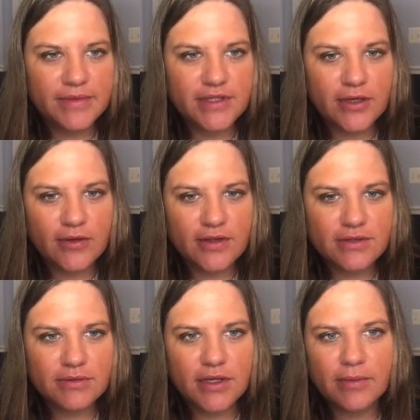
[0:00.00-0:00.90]
So
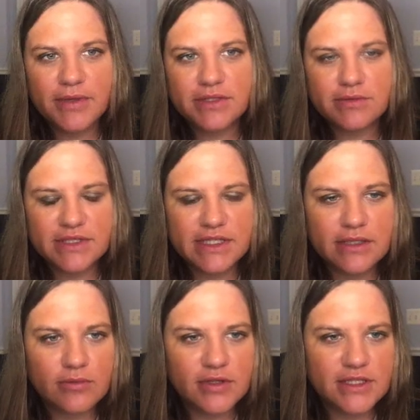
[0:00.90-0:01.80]
this will help us with
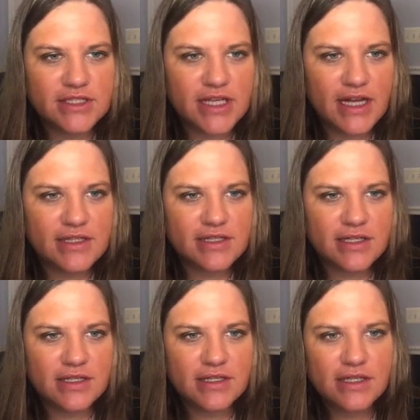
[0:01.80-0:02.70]
SQL
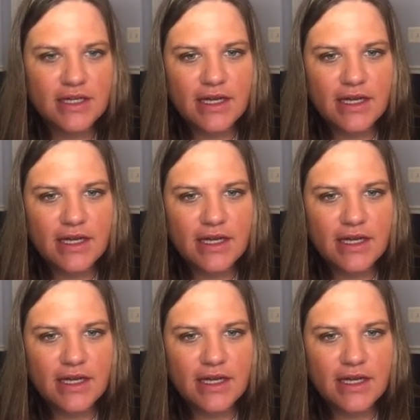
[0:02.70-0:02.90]
injection,